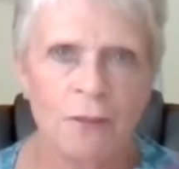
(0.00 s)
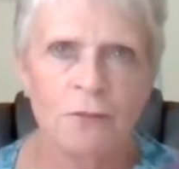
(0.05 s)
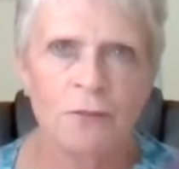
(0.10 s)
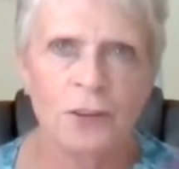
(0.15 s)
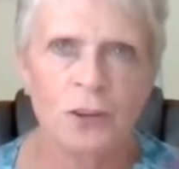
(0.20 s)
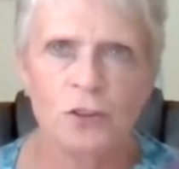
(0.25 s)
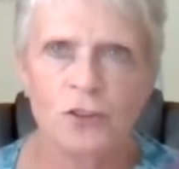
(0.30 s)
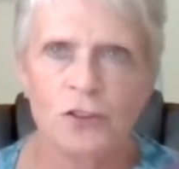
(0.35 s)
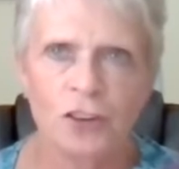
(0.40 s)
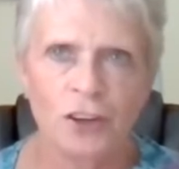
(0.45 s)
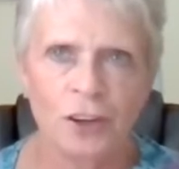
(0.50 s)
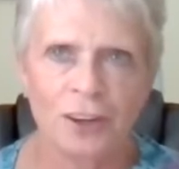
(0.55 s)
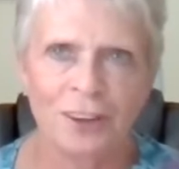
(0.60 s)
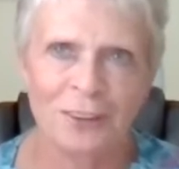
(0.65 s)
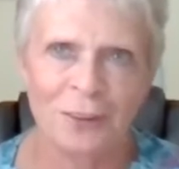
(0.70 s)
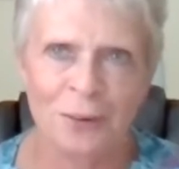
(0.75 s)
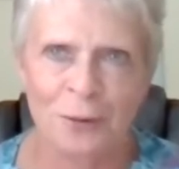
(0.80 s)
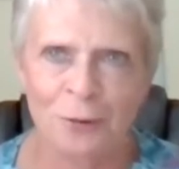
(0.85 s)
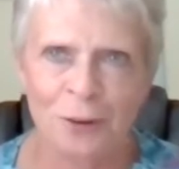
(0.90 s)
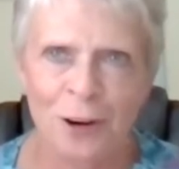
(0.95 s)
future
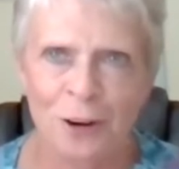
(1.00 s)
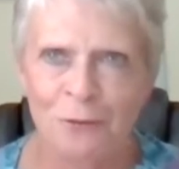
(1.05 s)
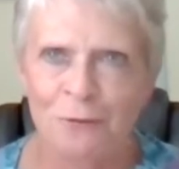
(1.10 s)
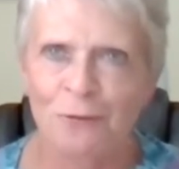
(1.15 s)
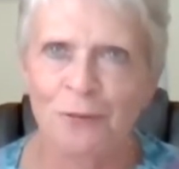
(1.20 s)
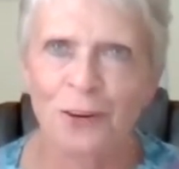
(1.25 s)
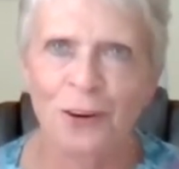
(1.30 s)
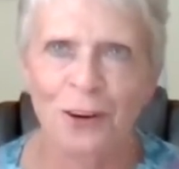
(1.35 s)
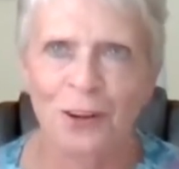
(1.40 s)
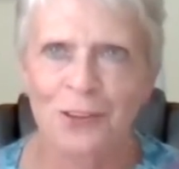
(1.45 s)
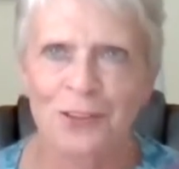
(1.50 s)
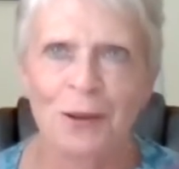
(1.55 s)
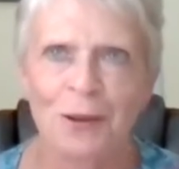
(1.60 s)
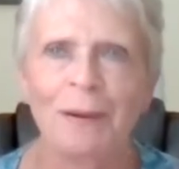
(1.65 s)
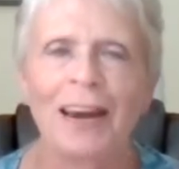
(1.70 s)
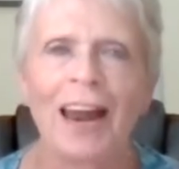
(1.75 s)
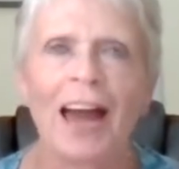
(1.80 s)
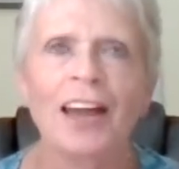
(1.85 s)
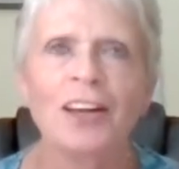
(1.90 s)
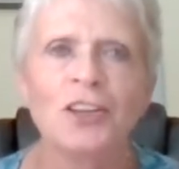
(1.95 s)
referrals. I
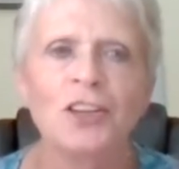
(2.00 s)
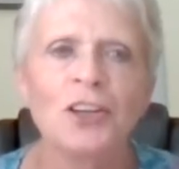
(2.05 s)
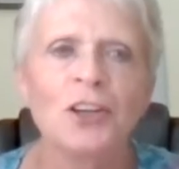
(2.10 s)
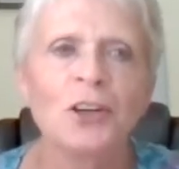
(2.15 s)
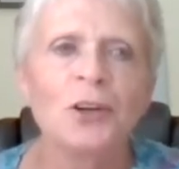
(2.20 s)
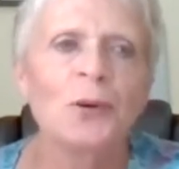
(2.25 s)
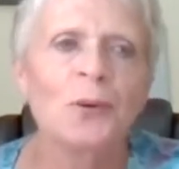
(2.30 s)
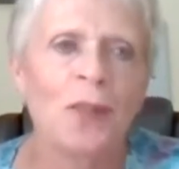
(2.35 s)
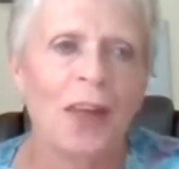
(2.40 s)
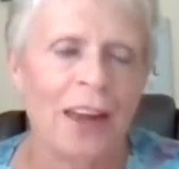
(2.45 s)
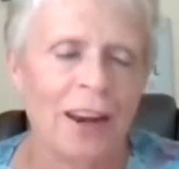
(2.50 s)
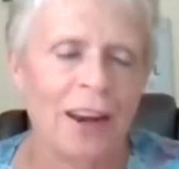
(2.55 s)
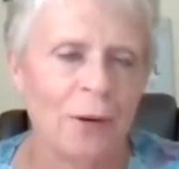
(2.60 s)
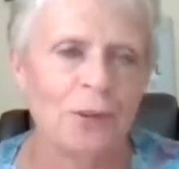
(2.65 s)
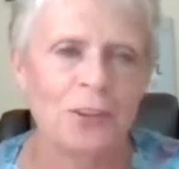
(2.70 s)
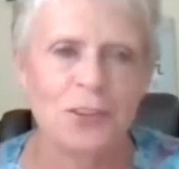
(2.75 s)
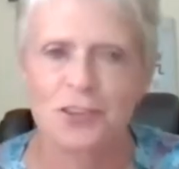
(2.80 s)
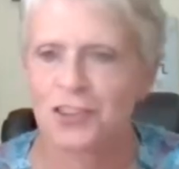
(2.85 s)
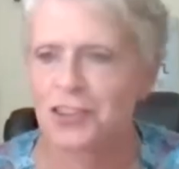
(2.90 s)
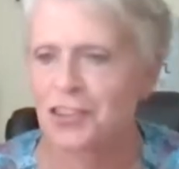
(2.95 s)
mean, I knew that it
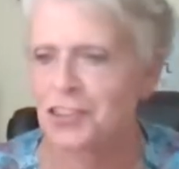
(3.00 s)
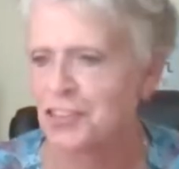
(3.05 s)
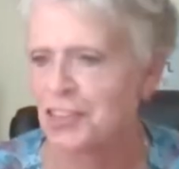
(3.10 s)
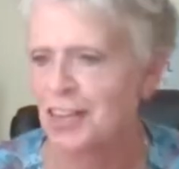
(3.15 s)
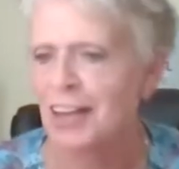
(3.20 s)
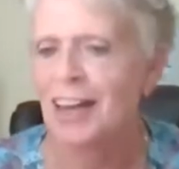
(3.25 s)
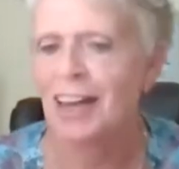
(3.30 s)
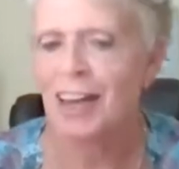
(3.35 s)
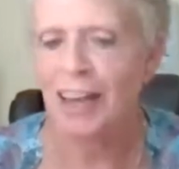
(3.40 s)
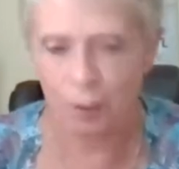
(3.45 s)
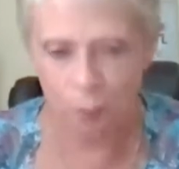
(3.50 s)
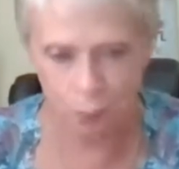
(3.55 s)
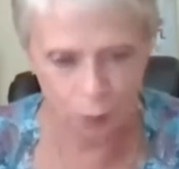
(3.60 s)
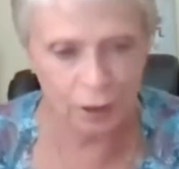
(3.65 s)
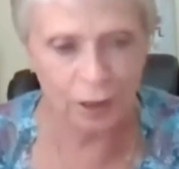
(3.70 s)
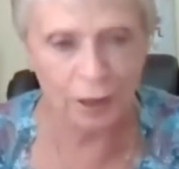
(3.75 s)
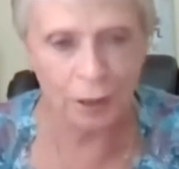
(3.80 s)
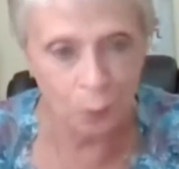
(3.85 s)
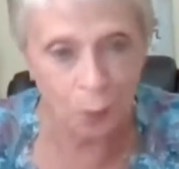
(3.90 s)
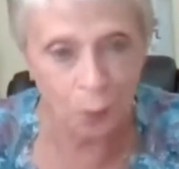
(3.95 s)

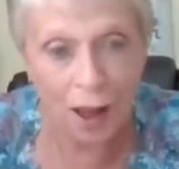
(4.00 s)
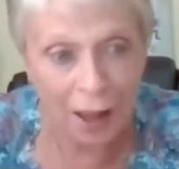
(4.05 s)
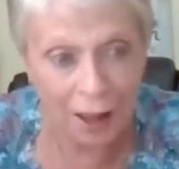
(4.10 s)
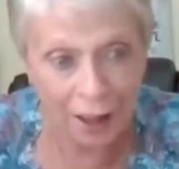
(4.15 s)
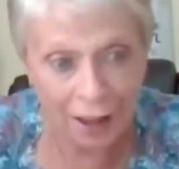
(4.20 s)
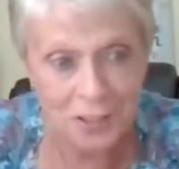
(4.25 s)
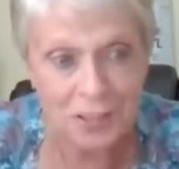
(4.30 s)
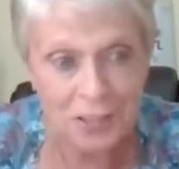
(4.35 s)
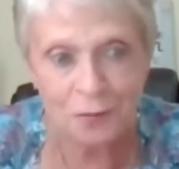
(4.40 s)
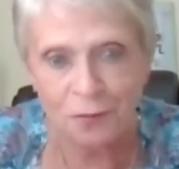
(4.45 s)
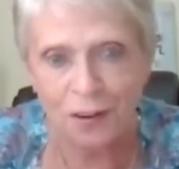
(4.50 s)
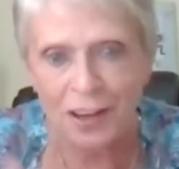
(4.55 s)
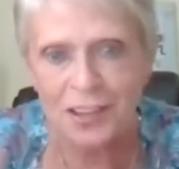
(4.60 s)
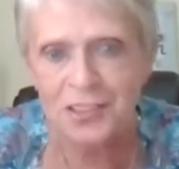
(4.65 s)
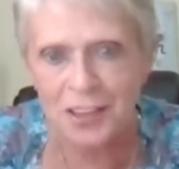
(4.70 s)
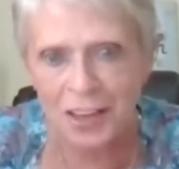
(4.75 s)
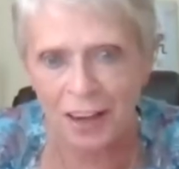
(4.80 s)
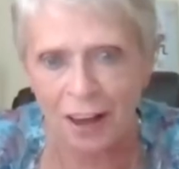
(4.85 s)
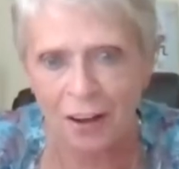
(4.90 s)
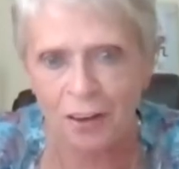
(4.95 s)
really was, if I
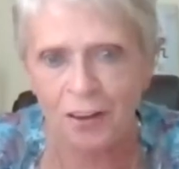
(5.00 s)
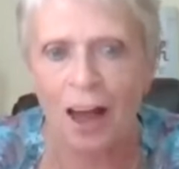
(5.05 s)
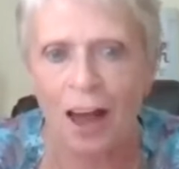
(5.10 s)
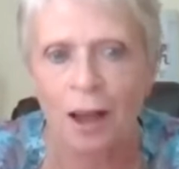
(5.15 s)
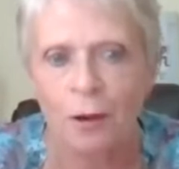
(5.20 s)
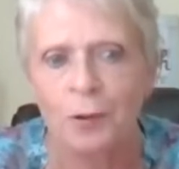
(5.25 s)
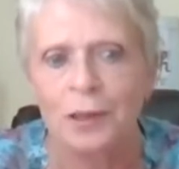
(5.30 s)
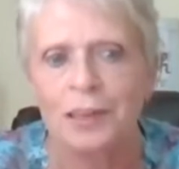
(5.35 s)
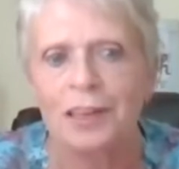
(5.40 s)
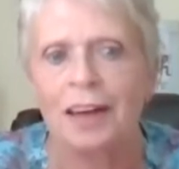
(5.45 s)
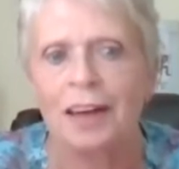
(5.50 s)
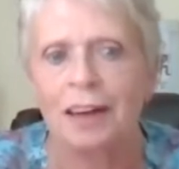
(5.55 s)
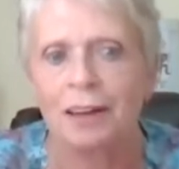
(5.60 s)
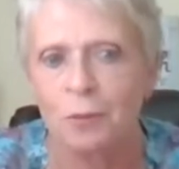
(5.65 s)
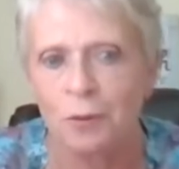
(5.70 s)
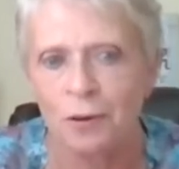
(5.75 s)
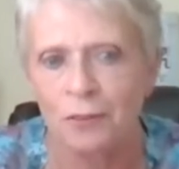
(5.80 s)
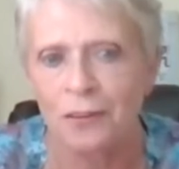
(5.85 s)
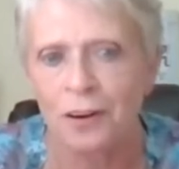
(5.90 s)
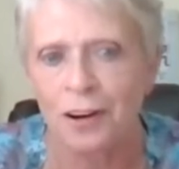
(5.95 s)
sent out, I would get
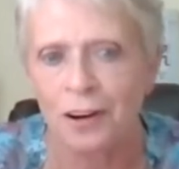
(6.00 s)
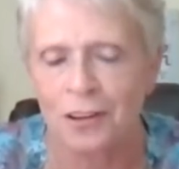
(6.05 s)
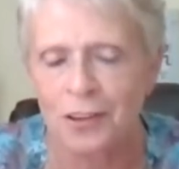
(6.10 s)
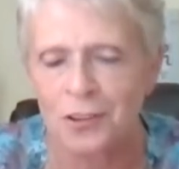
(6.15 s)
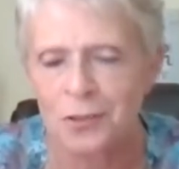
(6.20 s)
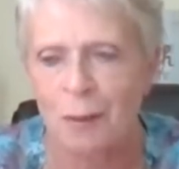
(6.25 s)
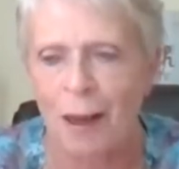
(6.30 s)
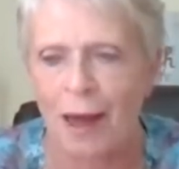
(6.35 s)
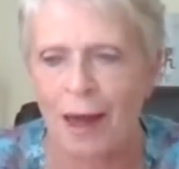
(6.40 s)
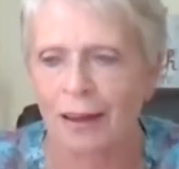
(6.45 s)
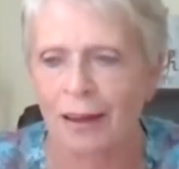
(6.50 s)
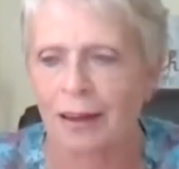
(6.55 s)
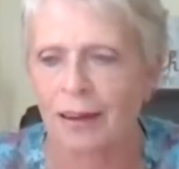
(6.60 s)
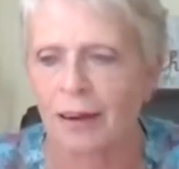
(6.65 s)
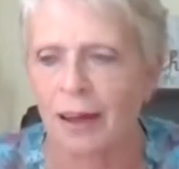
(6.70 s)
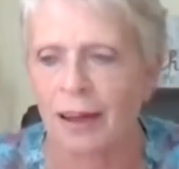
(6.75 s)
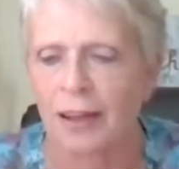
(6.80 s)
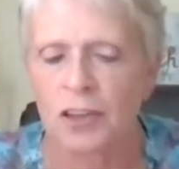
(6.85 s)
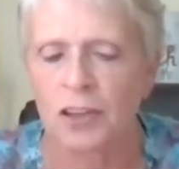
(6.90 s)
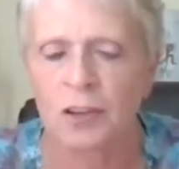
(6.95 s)
referrals back. And
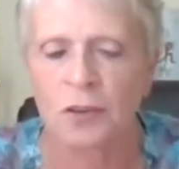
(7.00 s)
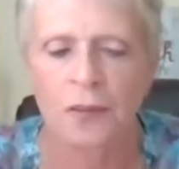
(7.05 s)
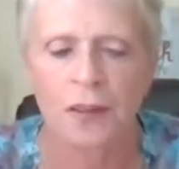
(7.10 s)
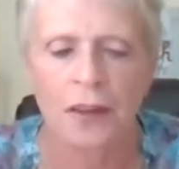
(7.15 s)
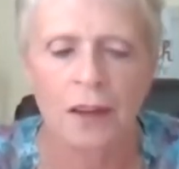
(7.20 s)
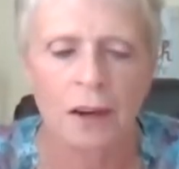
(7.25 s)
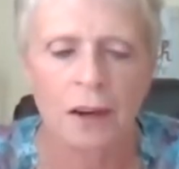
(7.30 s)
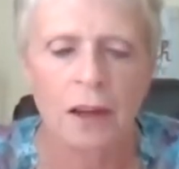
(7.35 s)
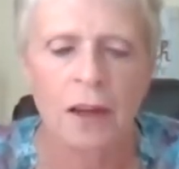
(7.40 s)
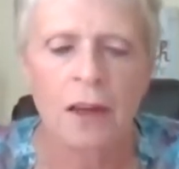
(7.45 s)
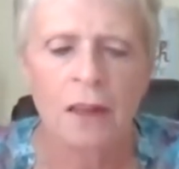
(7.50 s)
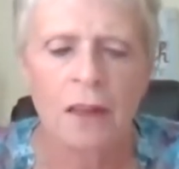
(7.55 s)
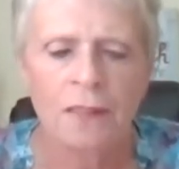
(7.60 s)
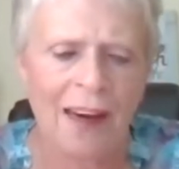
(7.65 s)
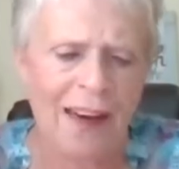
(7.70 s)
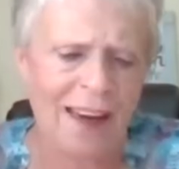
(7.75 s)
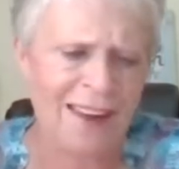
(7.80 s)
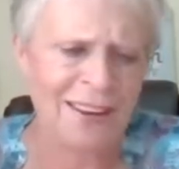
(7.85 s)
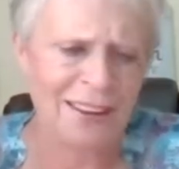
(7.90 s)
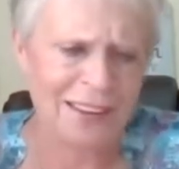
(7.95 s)
I knew that the
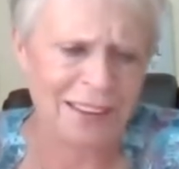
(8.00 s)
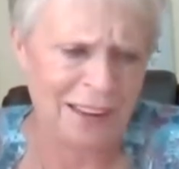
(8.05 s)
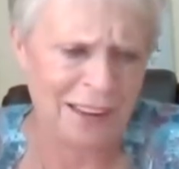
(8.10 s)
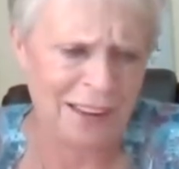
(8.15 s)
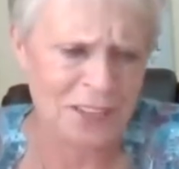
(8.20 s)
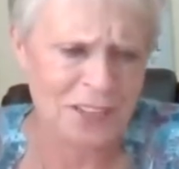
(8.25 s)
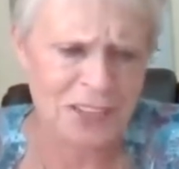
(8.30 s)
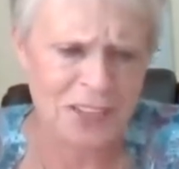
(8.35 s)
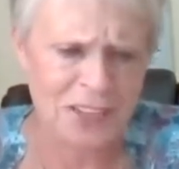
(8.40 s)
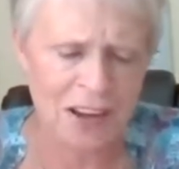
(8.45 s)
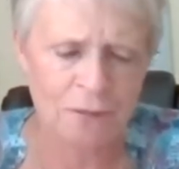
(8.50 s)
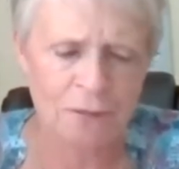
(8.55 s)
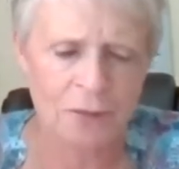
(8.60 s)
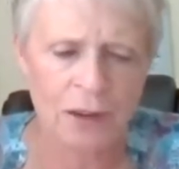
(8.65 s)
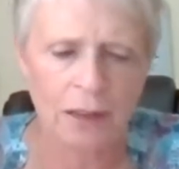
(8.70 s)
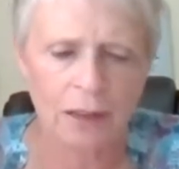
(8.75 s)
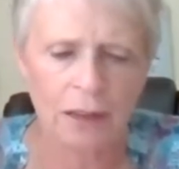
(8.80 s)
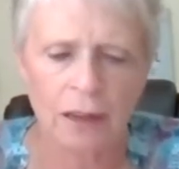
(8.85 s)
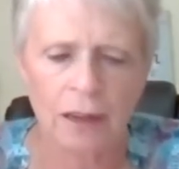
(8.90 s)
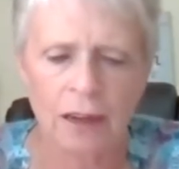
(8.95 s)
holidays
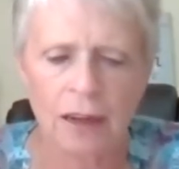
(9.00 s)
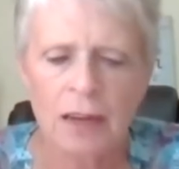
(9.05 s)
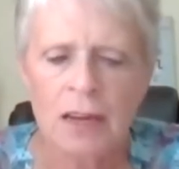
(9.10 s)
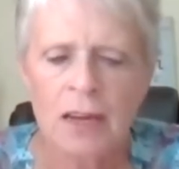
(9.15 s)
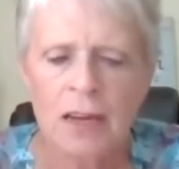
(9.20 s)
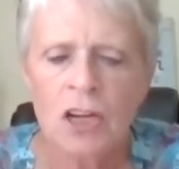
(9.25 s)
definitely.